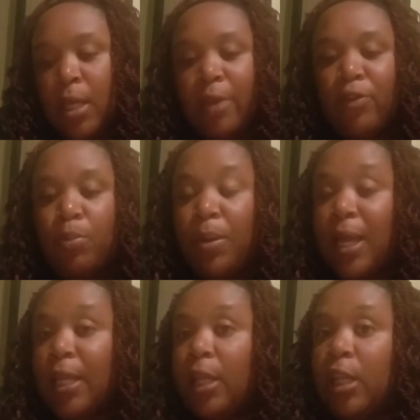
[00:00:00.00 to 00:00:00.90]
If you
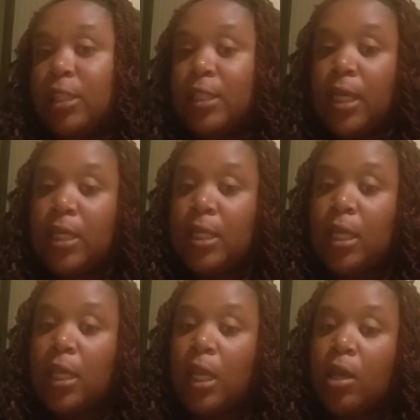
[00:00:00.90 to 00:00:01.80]
plan on
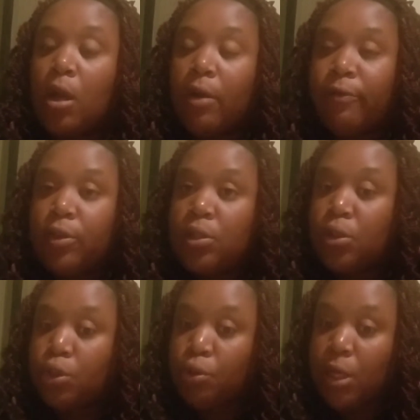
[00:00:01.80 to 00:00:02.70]
attending a conference
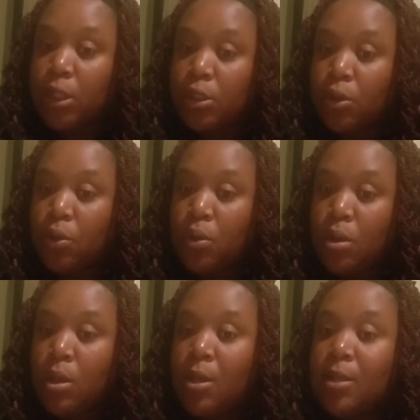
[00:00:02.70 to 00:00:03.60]
or trade show,
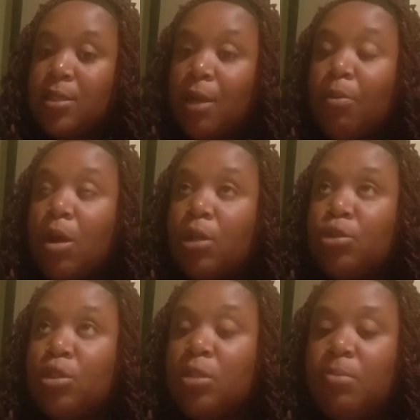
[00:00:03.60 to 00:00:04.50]
some
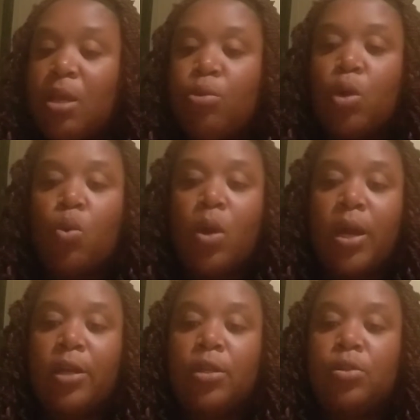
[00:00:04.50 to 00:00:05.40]
countries may
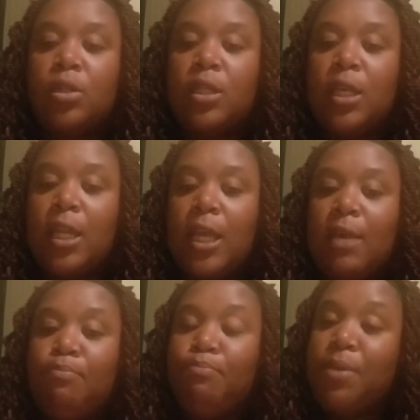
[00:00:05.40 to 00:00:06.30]
require you to get a
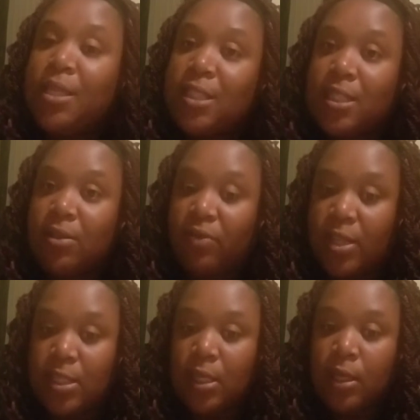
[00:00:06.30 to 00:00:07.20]
business
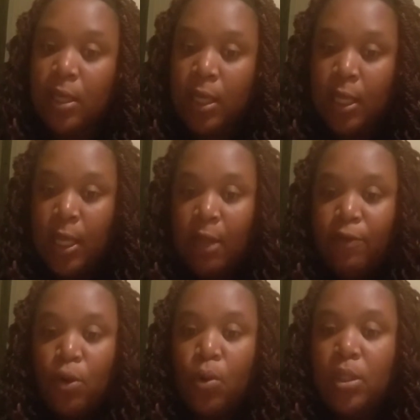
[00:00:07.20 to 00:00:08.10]
visa if
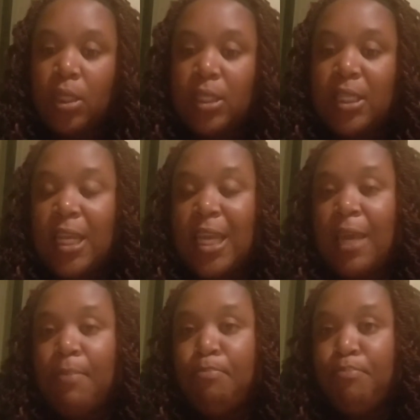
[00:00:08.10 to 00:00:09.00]
you're going to attend
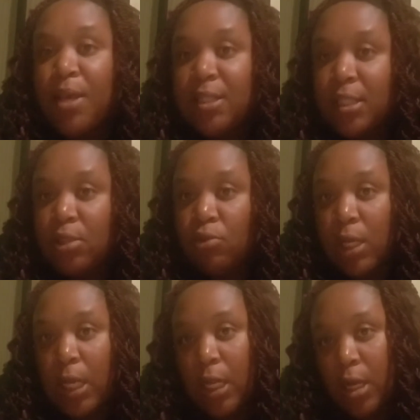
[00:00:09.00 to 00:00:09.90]
a
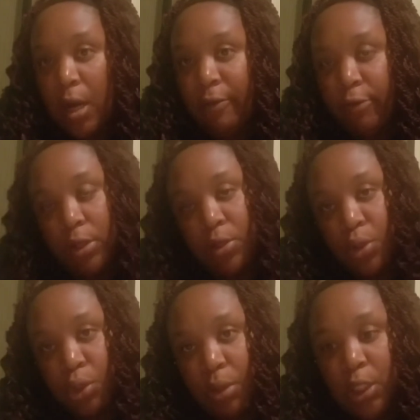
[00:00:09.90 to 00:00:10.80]
business-related conference or
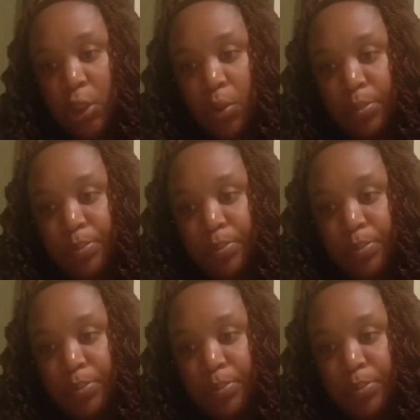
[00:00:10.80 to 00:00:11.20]
trade show.